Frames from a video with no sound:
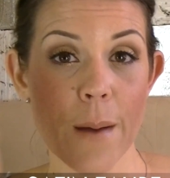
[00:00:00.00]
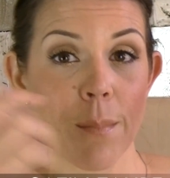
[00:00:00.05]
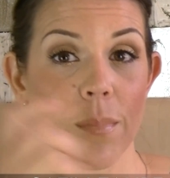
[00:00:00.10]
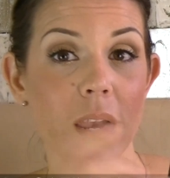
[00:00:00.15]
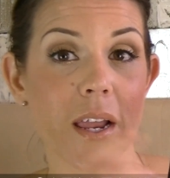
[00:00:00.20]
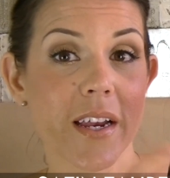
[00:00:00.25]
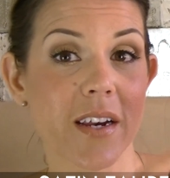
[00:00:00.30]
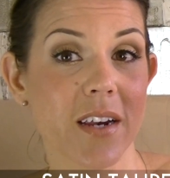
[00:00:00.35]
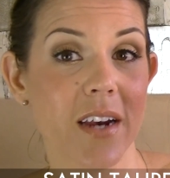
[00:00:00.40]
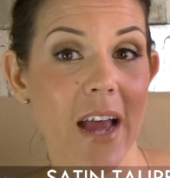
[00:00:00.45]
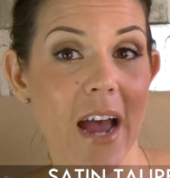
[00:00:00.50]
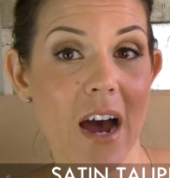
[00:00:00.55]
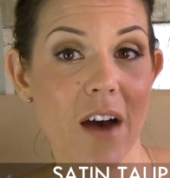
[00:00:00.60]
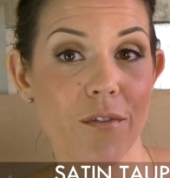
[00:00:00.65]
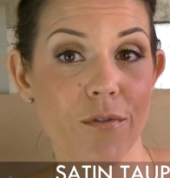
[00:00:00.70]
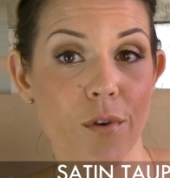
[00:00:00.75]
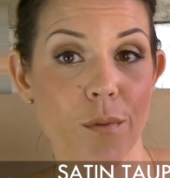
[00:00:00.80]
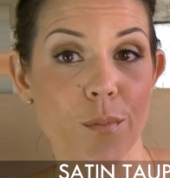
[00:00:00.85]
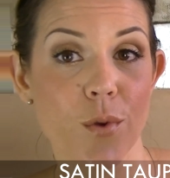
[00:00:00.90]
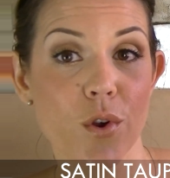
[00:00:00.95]
blended out
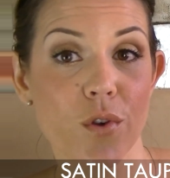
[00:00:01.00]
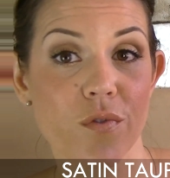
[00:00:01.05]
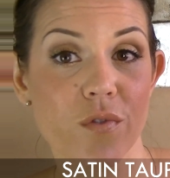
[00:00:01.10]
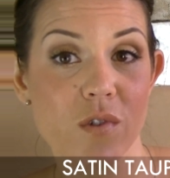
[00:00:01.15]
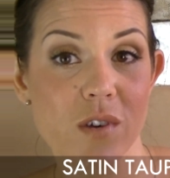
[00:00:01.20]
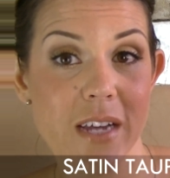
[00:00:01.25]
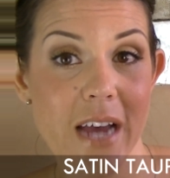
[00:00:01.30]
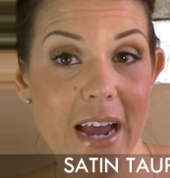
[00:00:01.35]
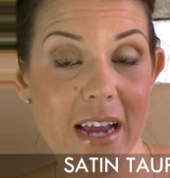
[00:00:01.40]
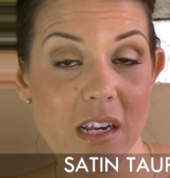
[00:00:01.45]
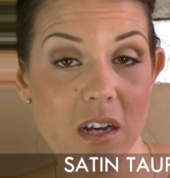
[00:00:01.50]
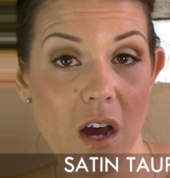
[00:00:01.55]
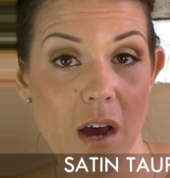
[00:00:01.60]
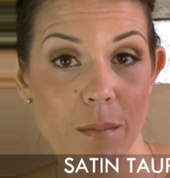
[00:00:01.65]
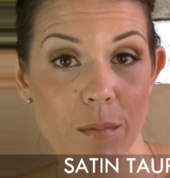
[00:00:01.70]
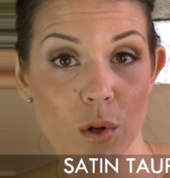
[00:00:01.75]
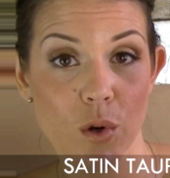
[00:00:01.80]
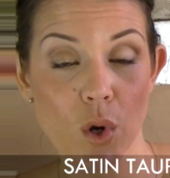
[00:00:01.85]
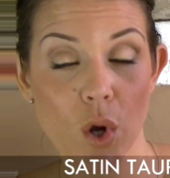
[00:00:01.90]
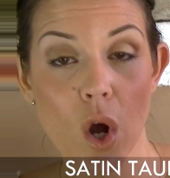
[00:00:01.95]
for a beautiful daytime
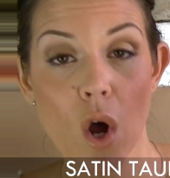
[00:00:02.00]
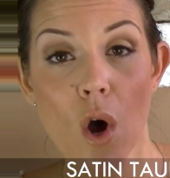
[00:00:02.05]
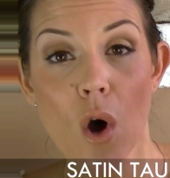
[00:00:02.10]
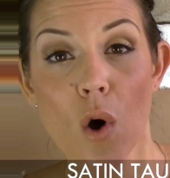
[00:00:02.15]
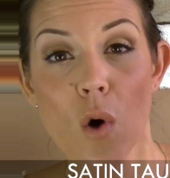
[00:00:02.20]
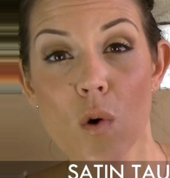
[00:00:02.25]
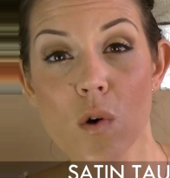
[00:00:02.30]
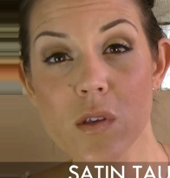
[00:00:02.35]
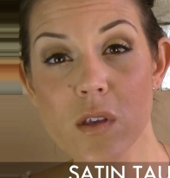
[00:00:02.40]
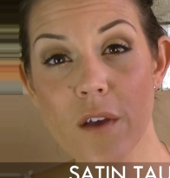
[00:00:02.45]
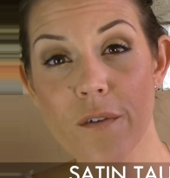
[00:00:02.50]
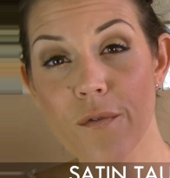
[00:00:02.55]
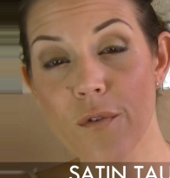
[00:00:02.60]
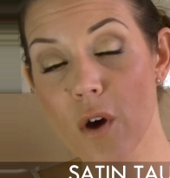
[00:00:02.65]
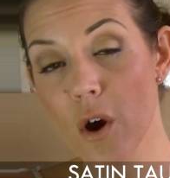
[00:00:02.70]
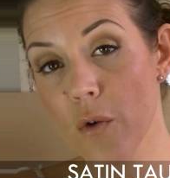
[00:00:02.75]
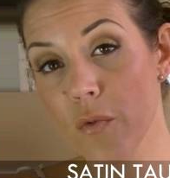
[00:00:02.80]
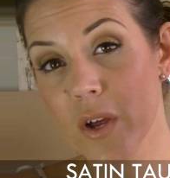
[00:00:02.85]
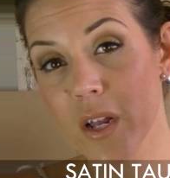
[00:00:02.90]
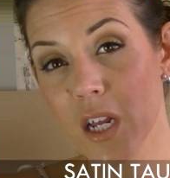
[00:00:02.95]
look. Also
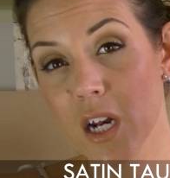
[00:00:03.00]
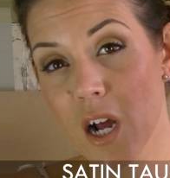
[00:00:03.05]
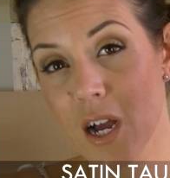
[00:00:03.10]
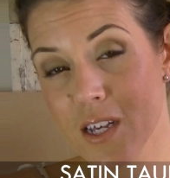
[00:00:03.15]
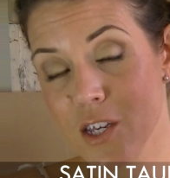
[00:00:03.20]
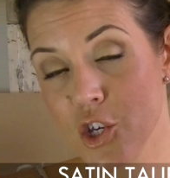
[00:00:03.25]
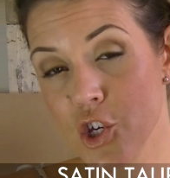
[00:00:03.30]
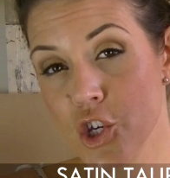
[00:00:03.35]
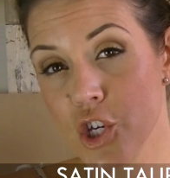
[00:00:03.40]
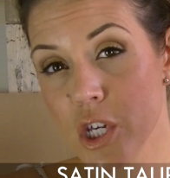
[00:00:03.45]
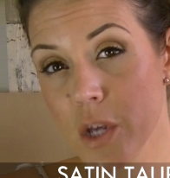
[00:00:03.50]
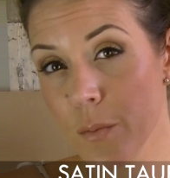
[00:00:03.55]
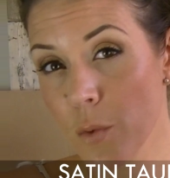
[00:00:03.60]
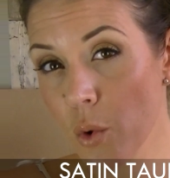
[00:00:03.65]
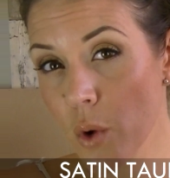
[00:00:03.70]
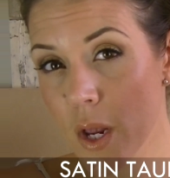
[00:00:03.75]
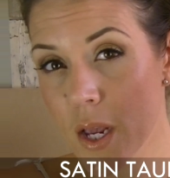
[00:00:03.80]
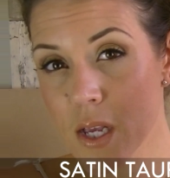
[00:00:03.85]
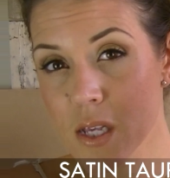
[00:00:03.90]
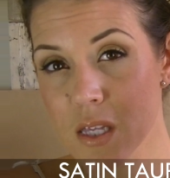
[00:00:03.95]
for a really nice
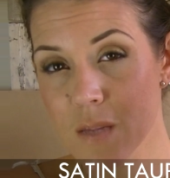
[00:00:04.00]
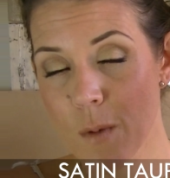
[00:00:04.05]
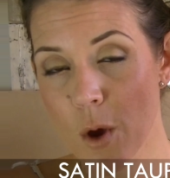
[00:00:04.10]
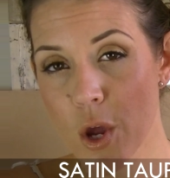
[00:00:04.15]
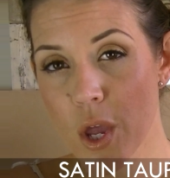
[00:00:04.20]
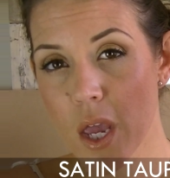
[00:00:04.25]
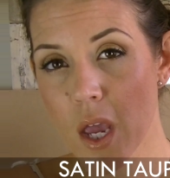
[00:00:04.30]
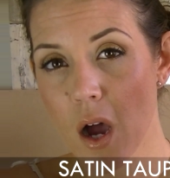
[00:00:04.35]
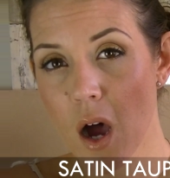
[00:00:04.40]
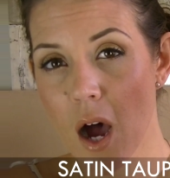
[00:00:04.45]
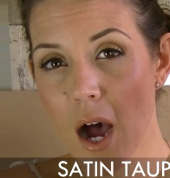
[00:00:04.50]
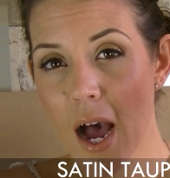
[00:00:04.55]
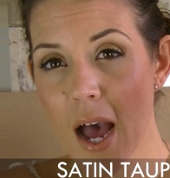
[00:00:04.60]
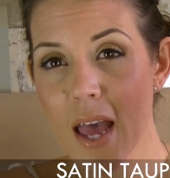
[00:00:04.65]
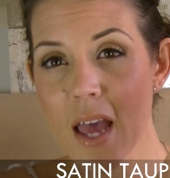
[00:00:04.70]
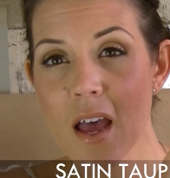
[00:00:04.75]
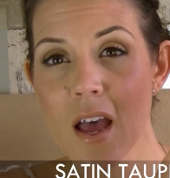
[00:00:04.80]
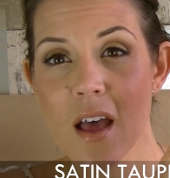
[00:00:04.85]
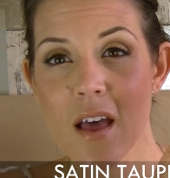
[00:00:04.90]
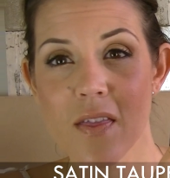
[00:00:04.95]
shimmery, smoky
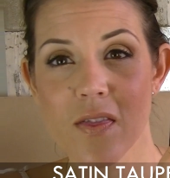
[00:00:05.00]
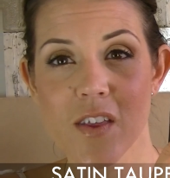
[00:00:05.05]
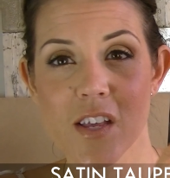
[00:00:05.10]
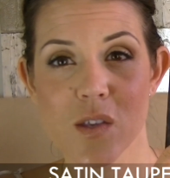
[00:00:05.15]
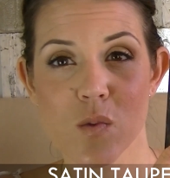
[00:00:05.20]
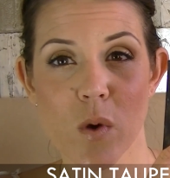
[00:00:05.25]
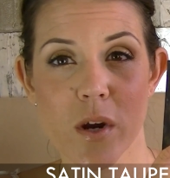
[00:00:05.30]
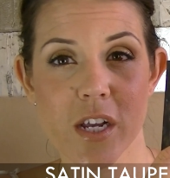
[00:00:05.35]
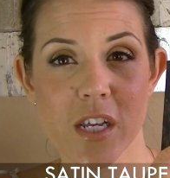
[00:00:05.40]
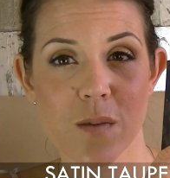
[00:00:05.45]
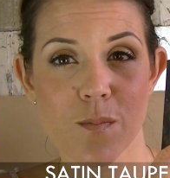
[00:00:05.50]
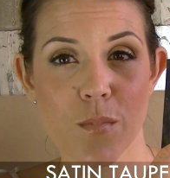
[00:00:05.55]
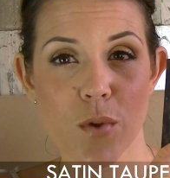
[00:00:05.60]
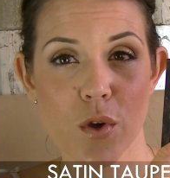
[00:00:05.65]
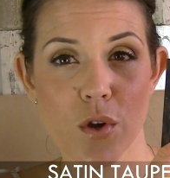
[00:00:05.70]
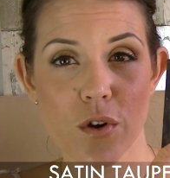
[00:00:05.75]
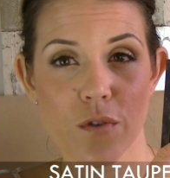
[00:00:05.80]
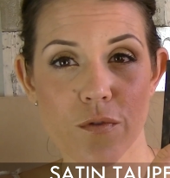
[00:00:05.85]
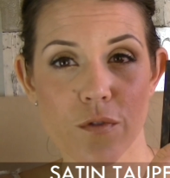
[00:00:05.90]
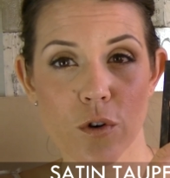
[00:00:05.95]
eye, this one is
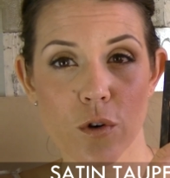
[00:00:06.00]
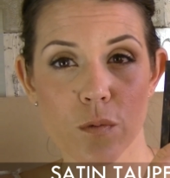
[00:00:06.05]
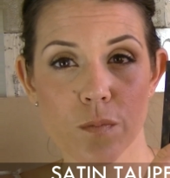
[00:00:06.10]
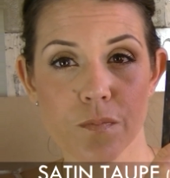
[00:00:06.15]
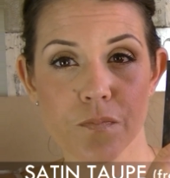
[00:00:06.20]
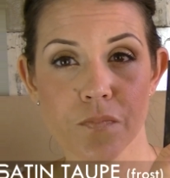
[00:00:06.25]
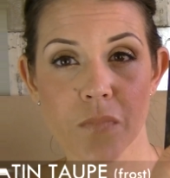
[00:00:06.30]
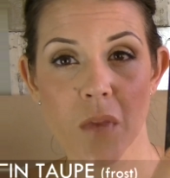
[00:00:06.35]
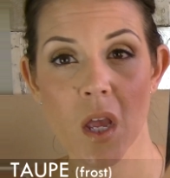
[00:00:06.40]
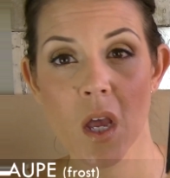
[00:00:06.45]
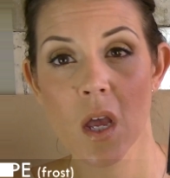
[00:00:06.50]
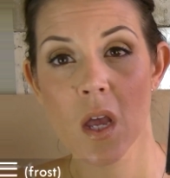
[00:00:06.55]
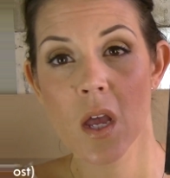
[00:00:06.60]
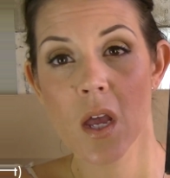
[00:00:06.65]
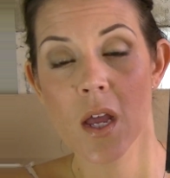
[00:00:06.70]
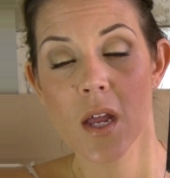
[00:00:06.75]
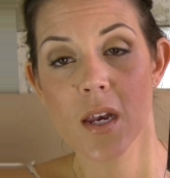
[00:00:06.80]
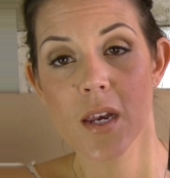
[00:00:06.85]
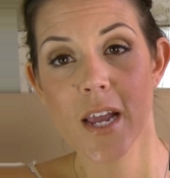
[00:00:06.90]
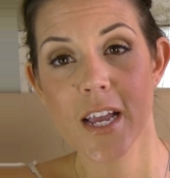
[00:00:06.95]
beautiful.
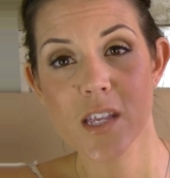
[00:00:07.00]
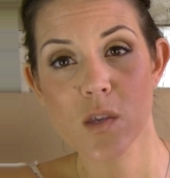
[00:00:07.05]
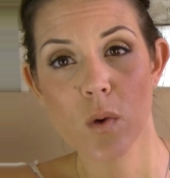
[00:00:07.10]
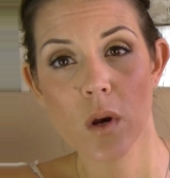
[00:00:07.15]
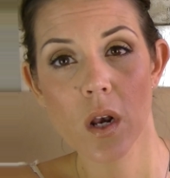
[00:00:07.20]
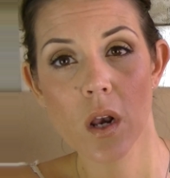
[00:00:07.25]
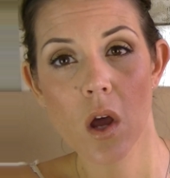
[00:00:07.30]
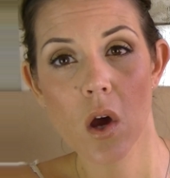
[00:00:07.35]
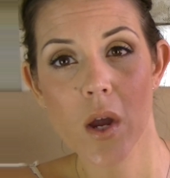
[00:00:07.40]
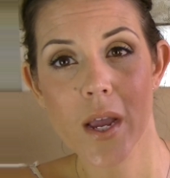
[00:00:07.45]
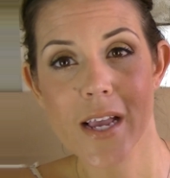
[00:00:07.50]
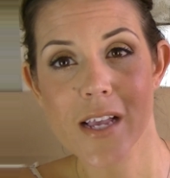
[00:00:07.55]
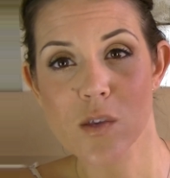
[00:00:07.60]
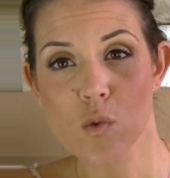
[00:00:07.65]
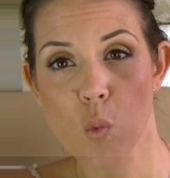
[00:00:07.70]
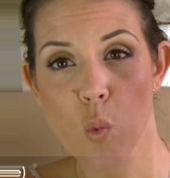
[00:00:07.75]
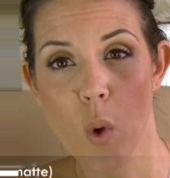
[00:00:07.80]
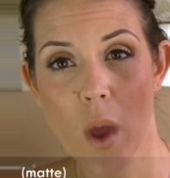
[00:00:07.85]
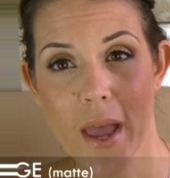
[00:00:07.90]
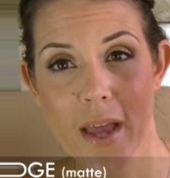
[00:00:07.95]
Next one along is
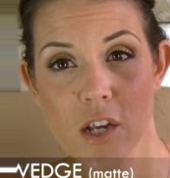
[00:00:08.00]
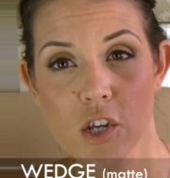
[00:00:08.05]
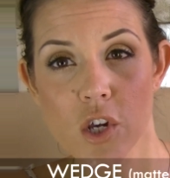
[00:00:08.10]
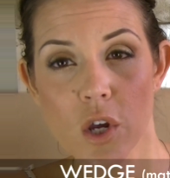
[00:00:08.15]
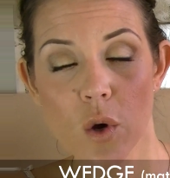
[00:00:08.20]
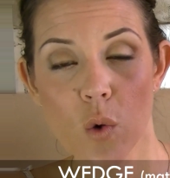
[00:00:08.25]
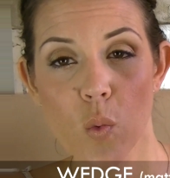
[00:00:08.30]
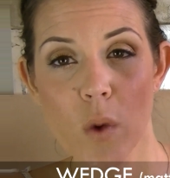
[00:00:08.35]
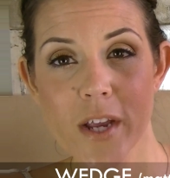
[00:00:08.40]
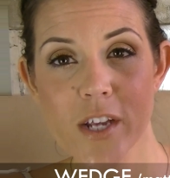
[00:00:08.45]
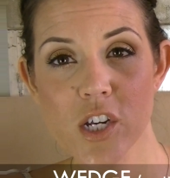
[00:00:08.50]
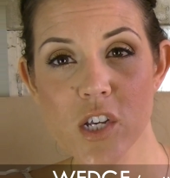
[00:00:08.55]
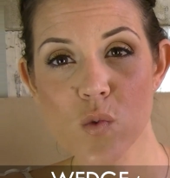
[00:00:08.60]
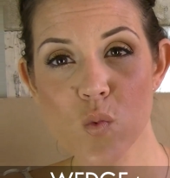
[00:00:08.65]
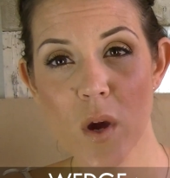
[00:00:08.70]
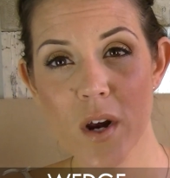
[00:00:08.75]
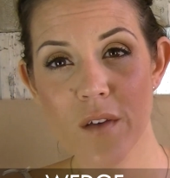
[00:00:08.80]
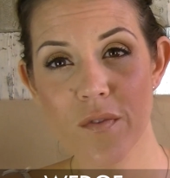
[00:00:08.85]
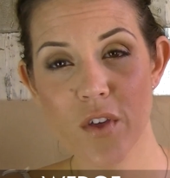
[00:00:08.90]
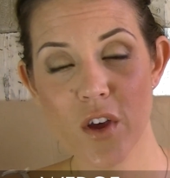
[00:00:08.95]
Wedge. Wedge is
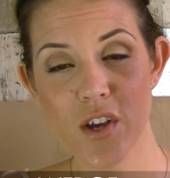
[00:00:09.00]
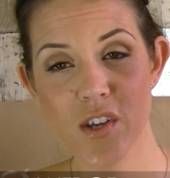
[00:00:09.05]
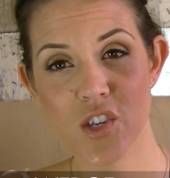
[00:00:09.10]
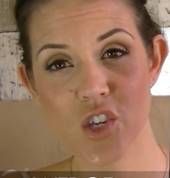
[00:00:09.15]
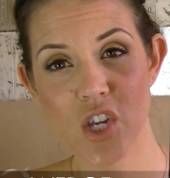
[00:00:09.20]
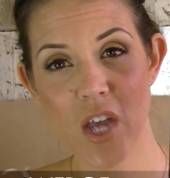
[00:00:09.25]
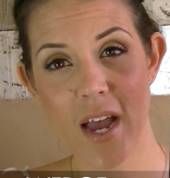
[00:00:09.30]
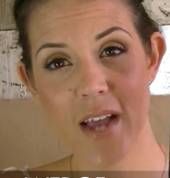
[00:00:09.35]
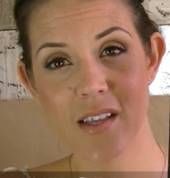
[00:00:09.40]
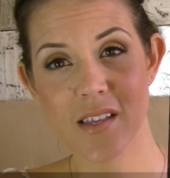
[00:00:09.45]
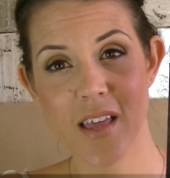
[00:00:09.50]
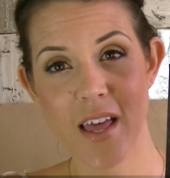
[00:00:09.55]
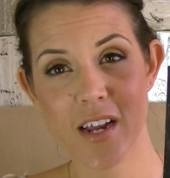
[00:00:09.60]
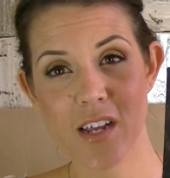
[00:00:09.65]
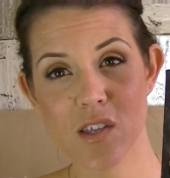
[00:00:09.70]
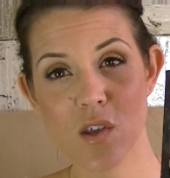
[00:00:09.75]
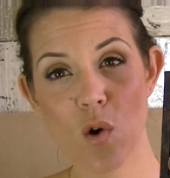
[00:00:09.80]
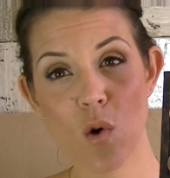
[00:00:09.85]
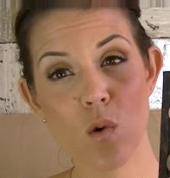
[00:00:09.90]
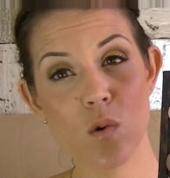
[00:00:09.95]
one of those shades that
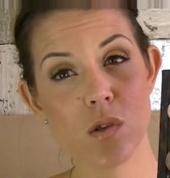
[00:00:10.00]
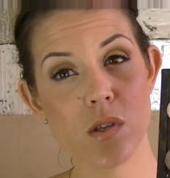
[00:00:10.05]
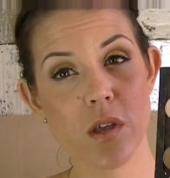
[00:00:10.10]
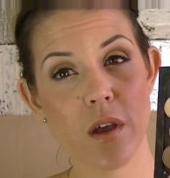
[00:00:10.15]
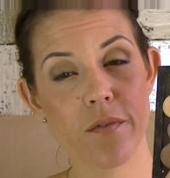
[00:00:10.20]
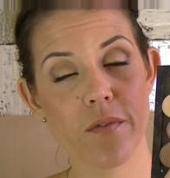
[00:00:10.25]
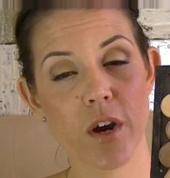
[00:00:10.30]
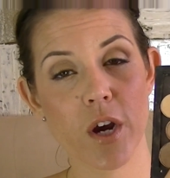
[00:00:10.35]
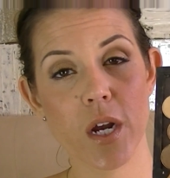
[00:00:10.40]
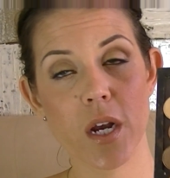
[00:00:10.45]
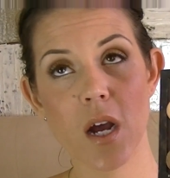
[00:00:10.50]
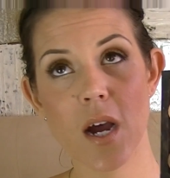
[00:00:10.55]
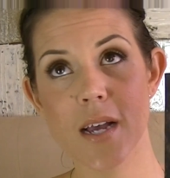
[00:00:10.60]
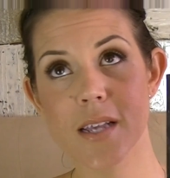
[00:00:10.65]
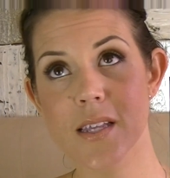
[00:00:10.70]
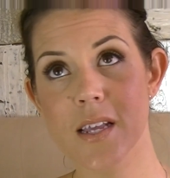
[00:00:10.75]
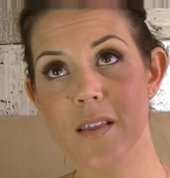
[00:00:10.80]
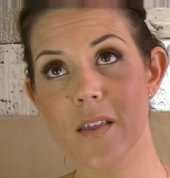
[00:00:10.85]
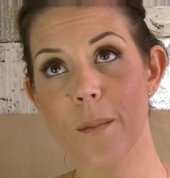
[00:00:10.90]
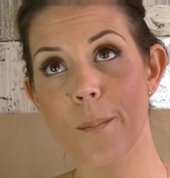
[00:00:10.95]
is also very
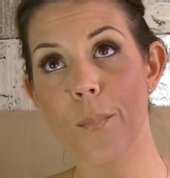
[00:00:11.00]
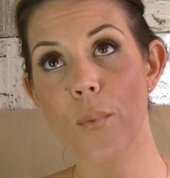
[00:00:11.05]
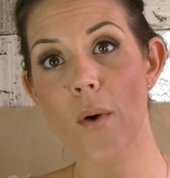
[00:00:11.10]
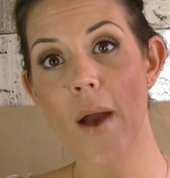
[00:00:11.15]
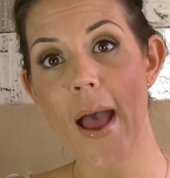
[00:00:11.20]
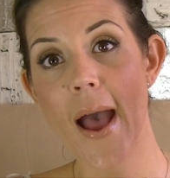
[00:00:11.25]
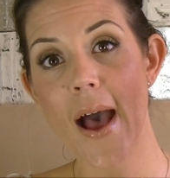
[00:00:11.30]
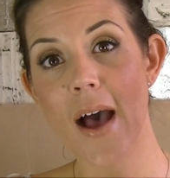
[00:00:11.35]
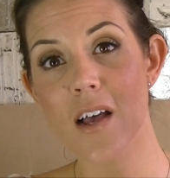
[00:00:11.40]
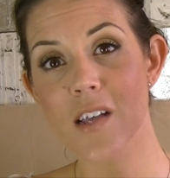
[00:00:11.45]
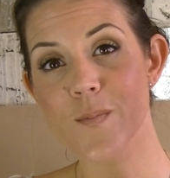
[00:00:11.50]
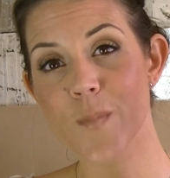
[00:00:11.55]
nice in the brows